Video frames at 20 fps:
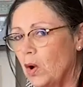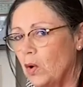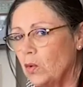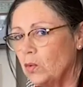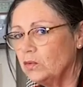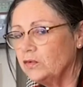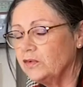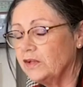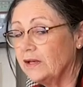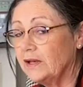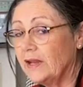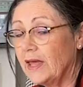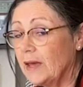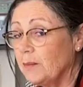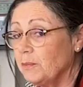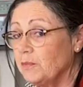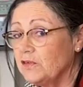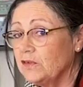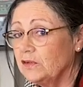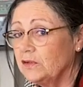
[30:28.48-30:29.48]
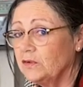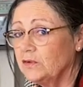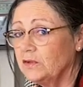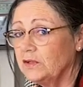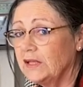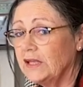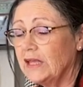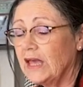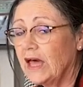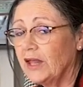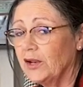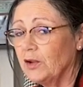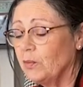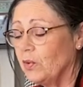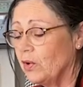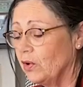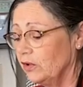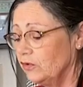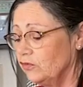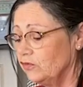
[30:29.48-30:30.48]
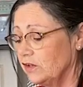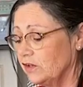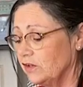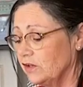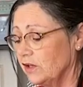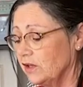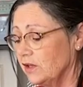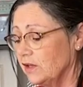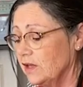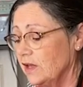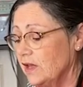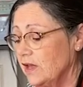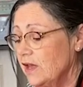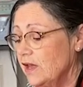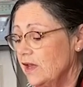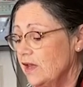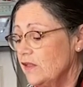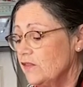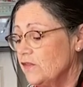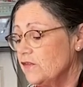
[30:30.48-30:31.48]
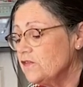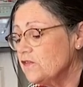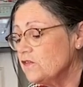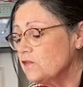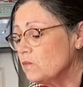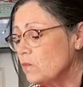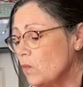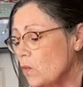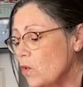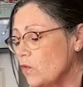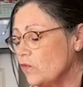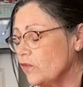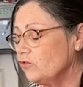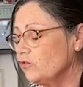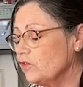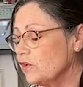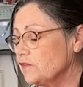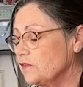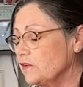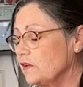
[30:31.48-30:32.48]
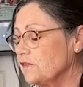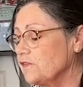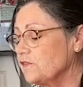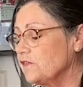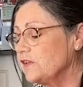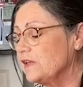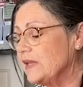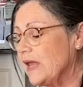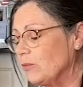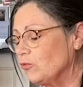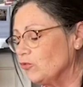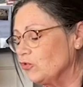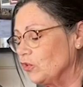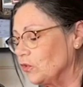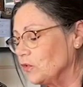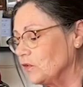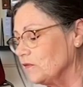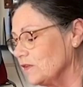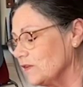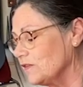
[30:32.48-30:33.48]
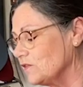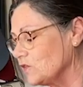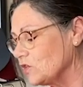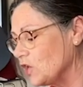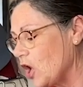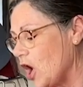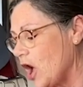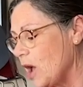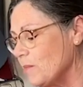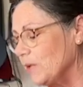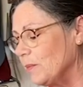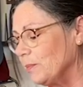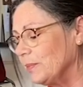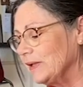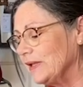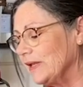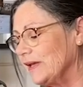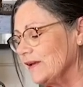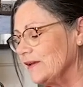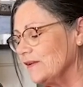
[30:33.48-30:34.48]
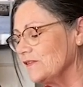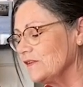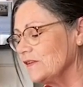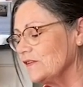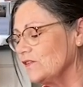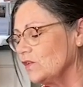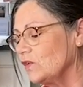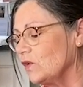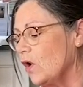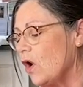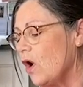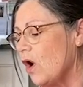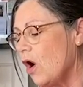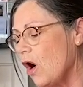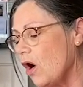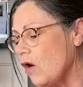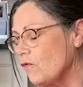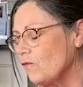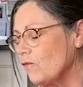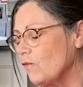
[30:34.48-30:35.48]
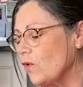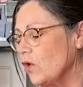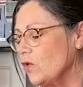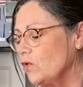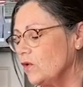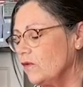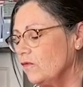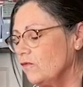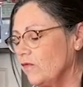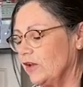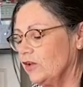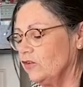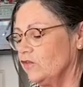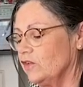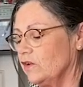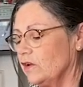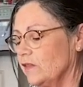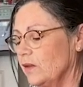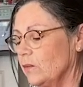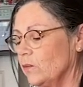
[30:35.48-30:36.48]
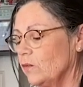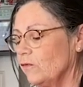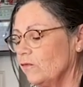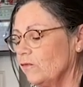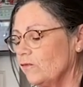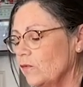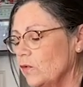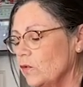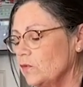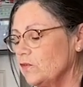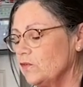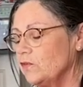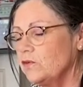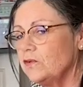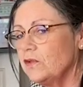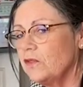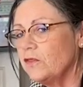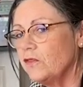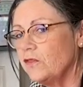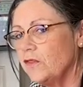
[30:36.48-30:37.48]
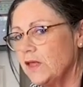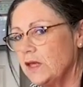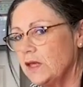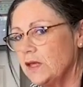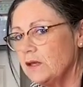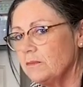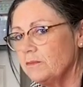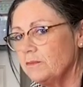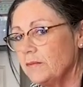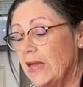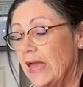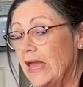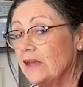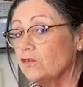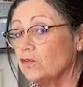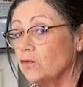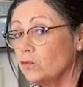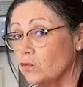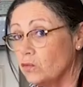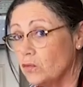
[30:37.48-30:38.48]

Bold and absolutely unapologetic. This is more than just a snapshot of this time and place. It's an off-road adventure that will force you to think and to